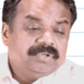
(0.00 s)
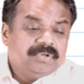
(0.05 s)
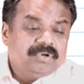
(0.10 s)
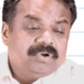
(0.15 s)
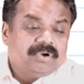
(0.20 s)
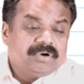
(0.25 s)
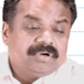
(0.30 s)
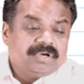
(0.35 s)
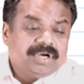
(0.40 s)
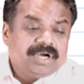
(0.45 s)

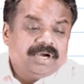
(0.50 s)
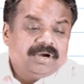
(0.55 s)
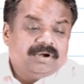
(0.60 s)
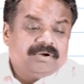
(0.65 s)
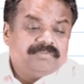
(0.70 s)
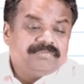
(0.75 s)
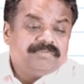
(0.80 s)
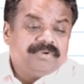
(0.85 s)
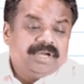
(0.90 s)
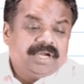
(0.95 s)
Doctrine
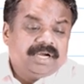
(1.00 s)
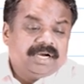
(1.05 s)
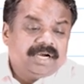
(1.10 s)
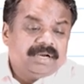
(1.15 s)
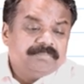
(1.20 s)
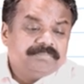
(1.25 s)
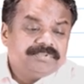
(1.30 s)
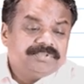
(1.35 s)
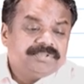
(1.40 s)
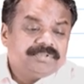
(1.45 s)
of
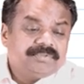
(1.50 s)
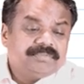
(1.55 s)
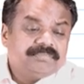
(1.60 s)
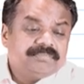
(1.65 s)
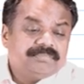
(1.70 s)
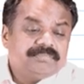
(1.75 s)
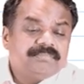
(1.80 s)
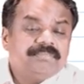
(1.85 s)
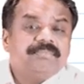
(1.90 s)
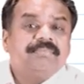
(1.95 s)
eclipse.
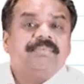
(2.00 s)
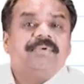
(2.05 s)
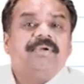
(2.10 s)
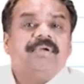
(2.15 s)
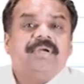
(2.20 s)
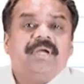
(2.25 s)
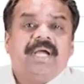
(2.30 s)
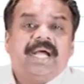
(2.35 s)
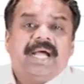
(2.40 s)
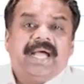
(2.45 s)

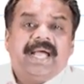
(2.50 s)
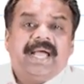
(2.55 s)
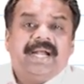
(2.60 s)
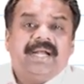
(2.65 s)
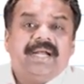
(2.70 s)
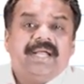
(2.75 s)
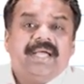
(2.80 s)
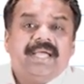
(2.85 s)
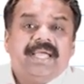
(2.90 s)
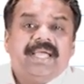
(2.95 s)

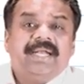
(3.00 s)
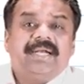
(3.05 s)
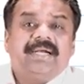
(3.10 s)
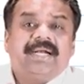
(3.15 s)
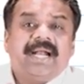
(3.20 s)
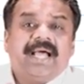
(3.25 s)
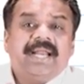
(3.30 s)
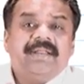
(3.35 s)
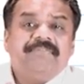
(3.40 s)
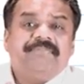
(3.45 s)
And it
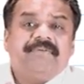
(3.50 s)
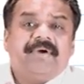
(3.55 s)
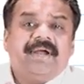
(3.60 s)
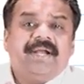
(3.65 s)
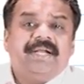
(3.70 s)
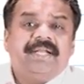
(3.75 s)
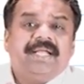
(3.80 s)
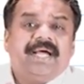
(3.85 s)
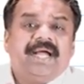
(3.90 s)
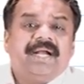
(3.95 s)

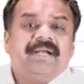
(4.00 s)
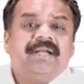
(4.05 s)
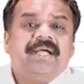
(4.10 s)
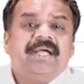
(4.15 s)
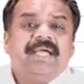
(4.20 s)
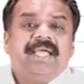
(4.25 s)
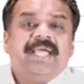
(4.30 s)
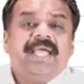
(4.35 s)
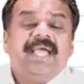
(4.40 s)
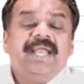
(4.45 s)
clarified that
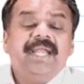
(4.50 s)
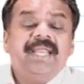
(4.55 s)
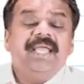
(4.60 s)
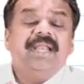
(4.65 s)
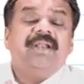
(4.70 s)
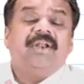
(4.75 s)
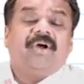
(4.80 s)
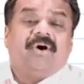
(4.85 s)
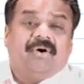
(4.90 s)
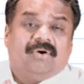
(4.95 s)
any
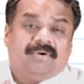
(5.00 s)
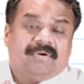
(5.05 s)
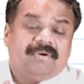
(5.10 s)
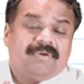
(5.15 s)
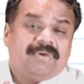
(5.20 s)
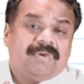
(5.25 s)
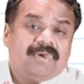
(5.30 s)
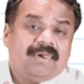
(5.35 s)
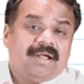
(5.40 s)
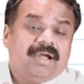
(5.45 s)
law
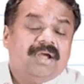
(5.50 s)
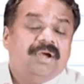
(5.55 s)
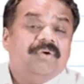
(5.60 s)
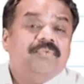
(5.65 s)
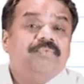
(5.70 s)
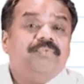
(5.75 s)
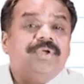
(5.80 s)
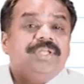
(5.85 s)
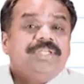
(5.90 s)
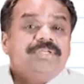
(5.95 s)

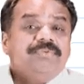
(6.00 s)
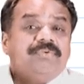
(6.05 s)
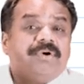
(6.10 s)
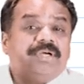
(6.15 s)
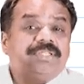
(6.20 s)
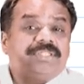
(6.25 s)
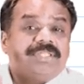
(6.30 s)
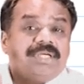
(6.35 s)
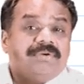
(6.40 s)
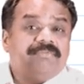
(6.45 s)
which
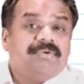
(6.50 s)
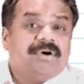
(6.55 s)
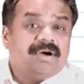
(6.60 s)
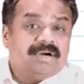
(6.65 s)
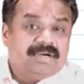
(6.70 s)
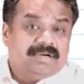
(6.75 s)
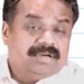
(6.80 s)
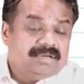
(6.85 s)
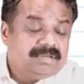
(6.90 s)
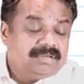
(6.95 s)
was
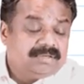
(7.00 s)
severed,